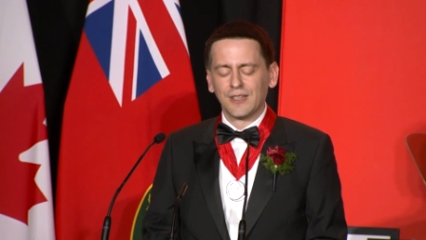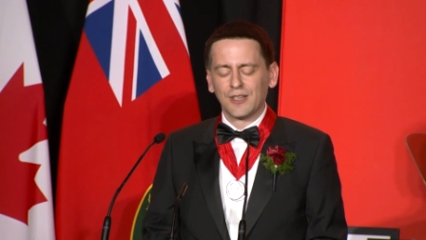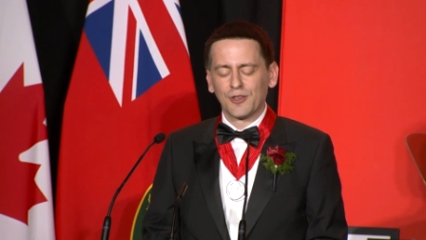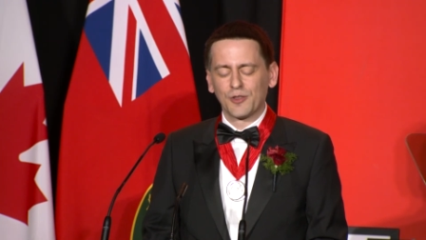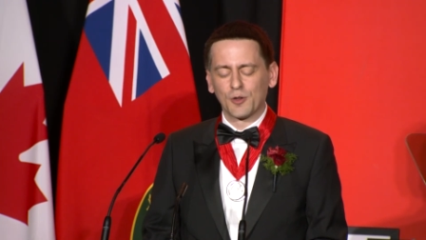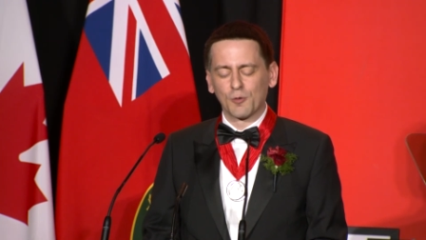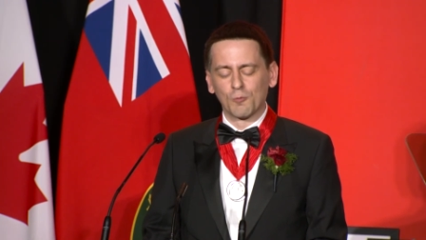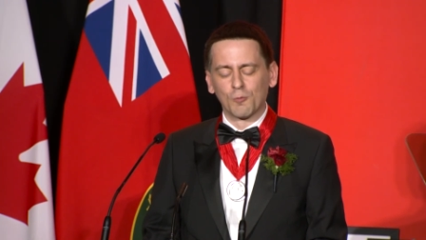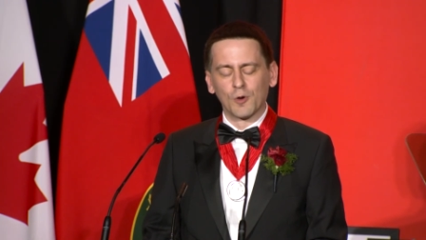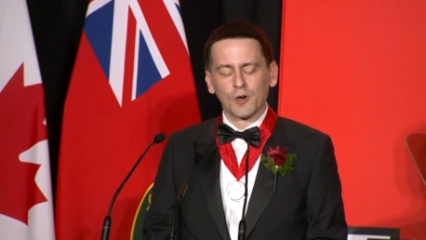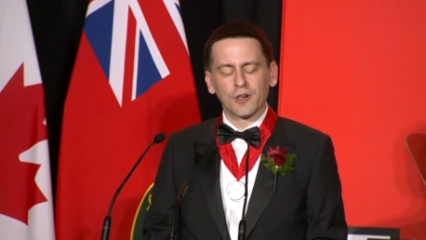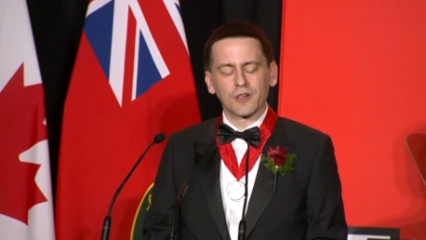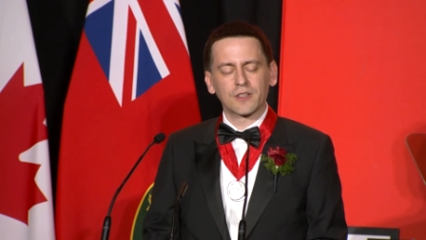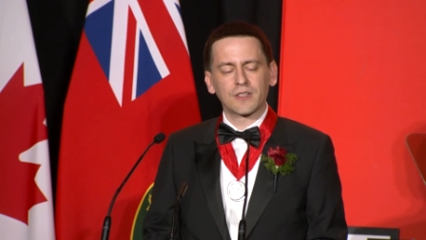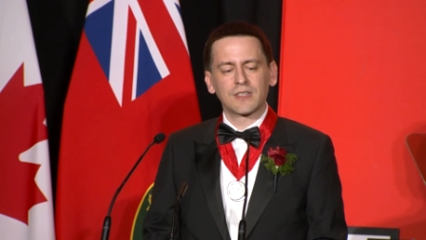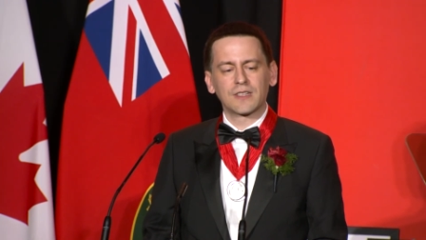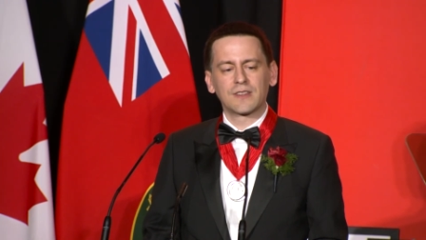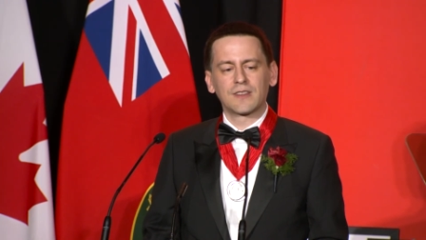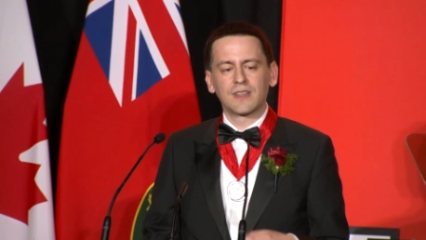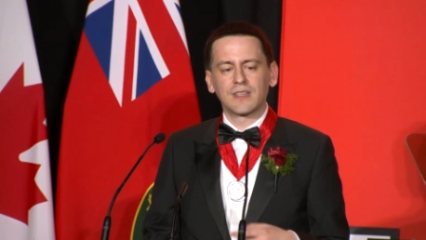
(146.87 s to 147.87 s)
the
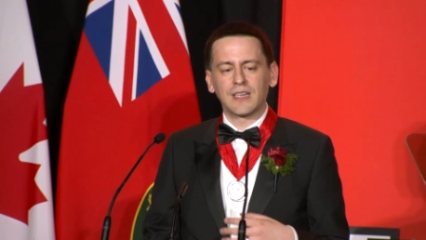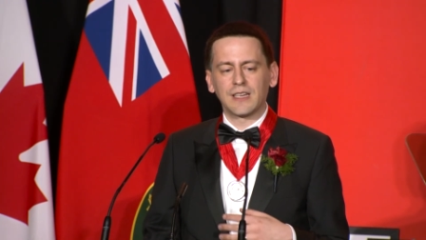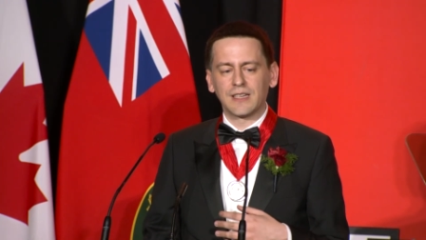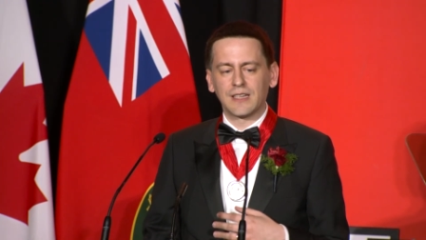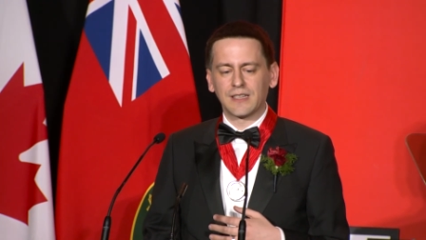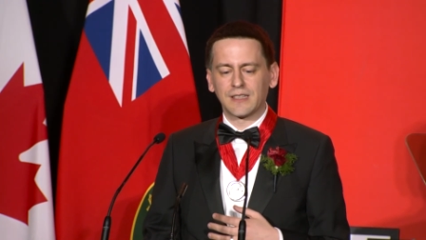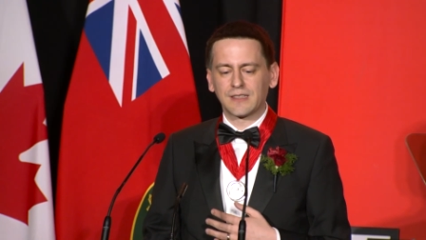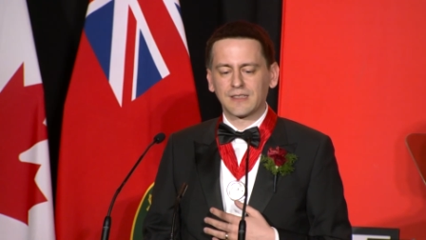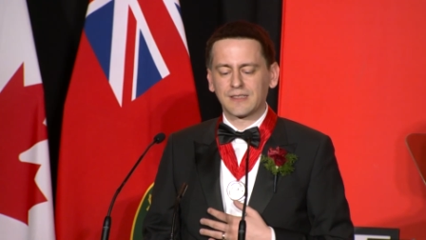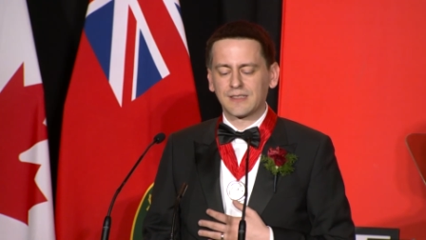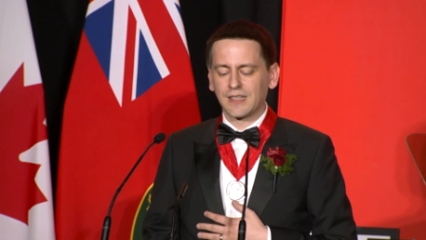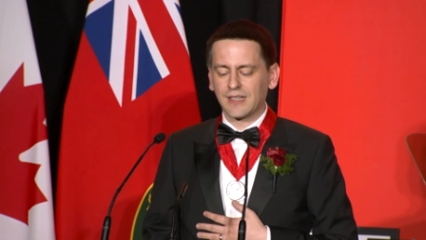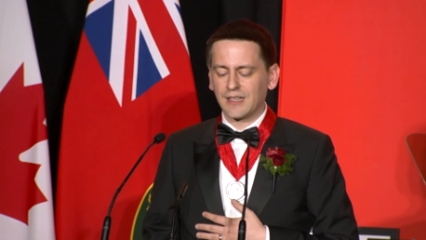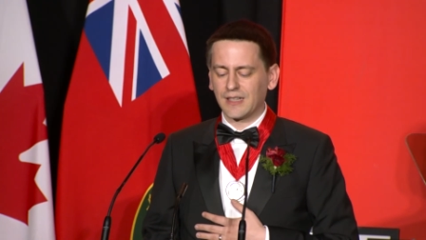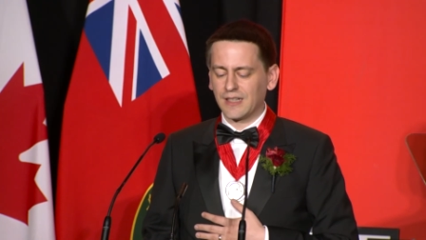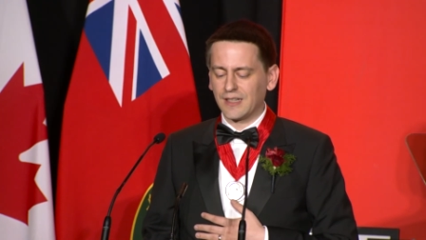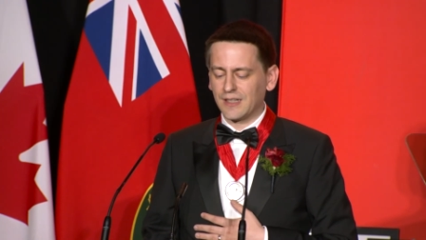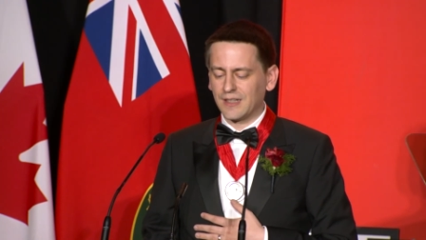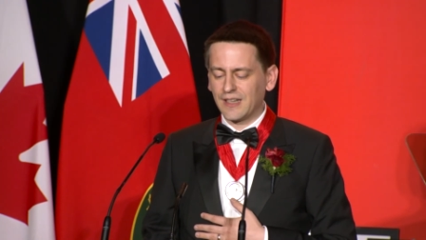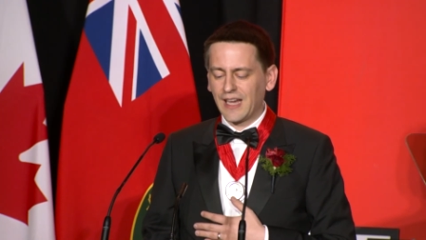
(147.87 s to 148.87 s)
work that
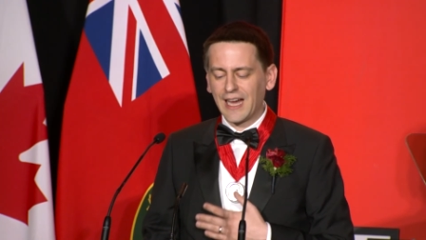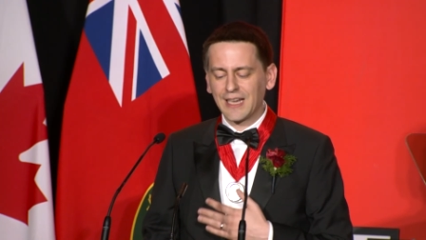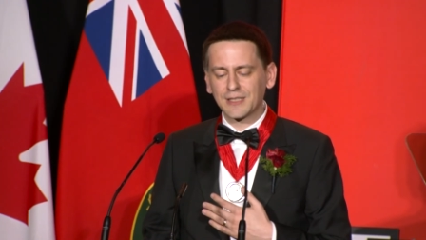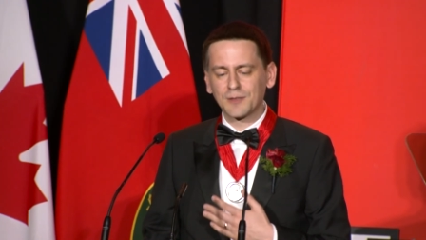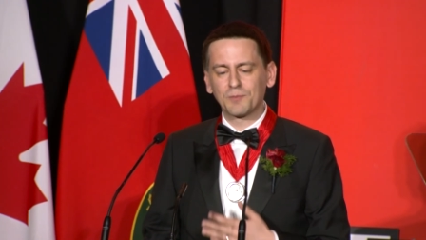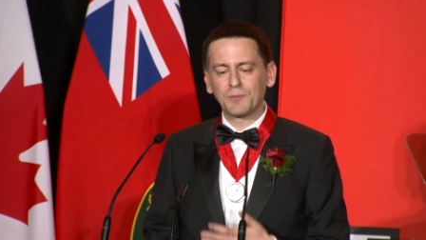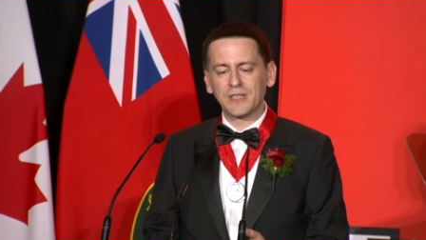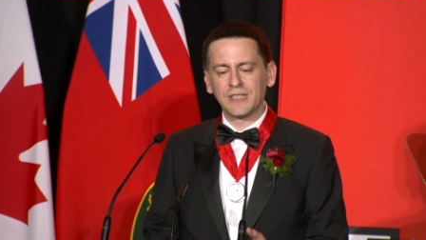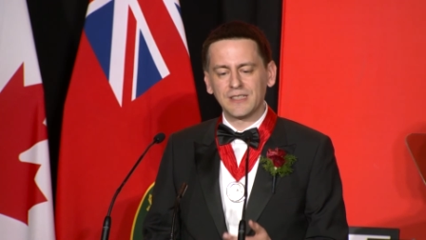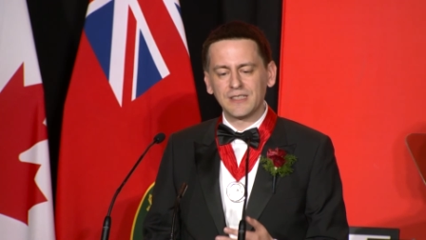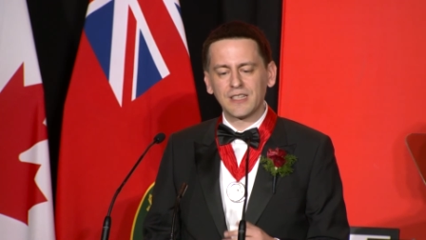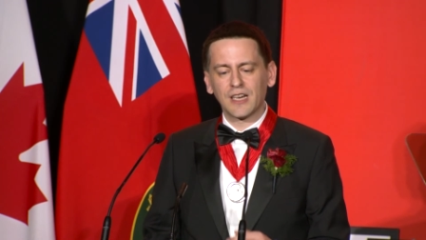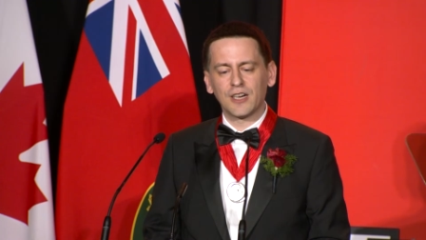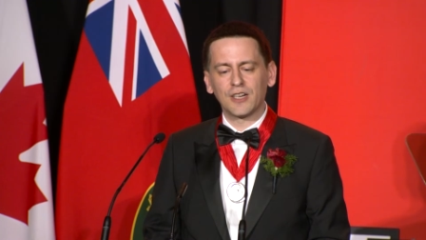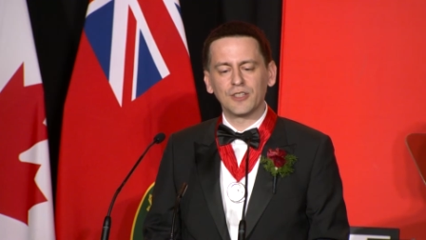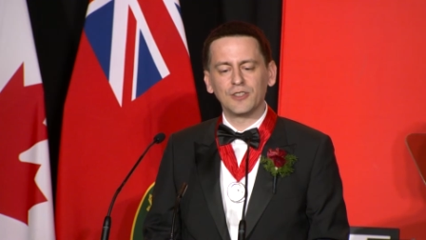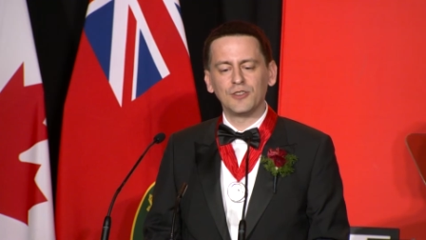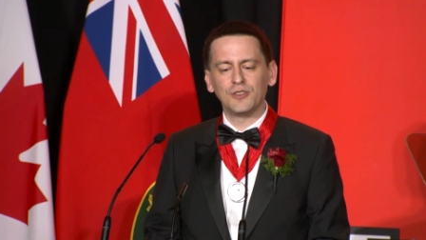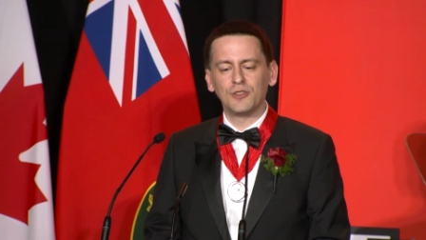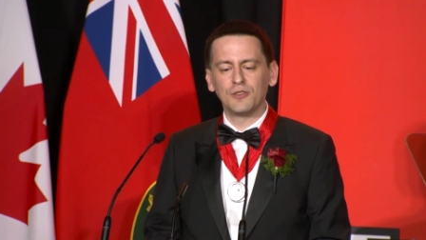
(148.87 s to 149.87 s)
uh, has been
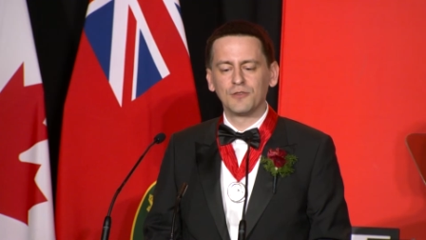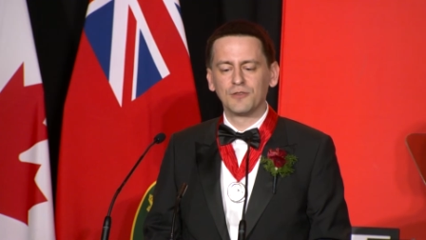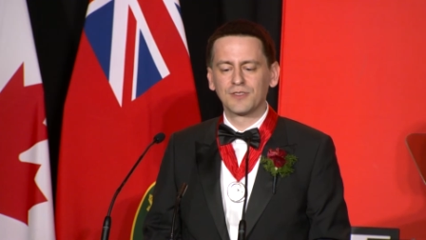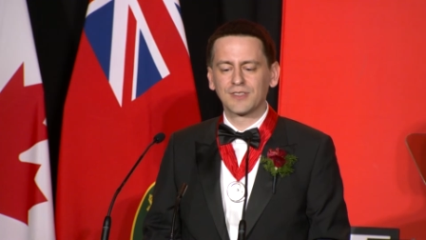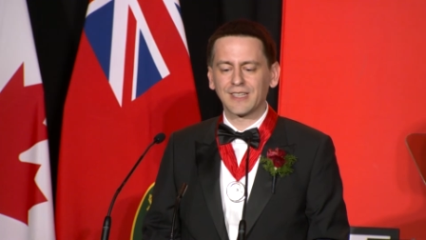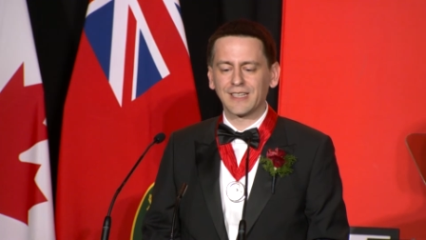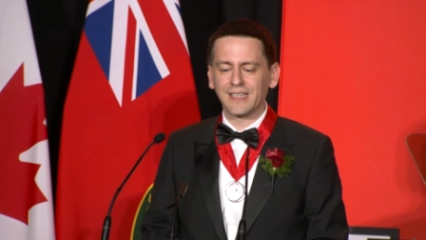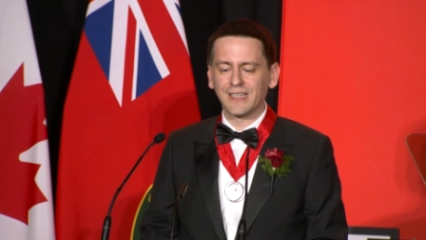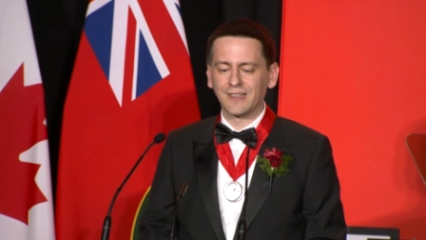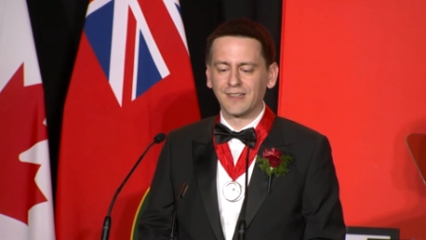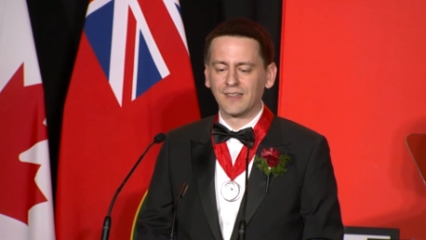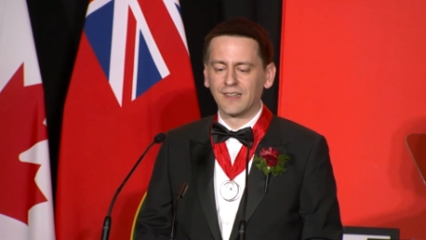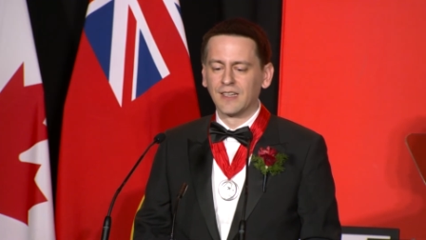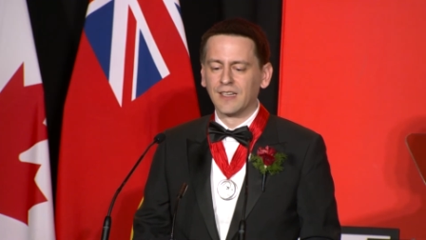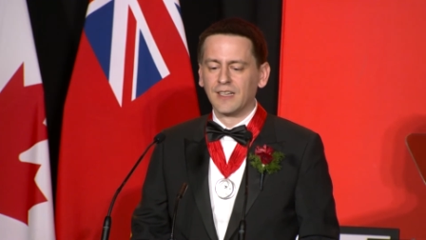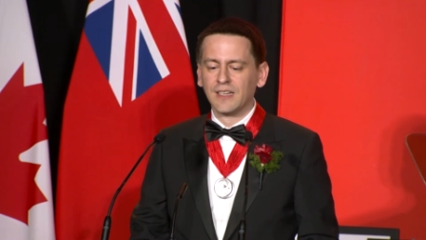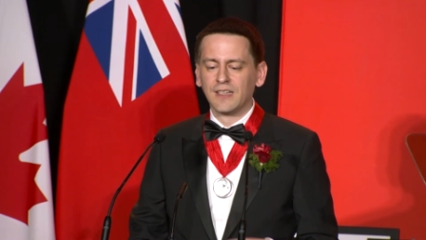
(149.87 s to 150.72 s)
done using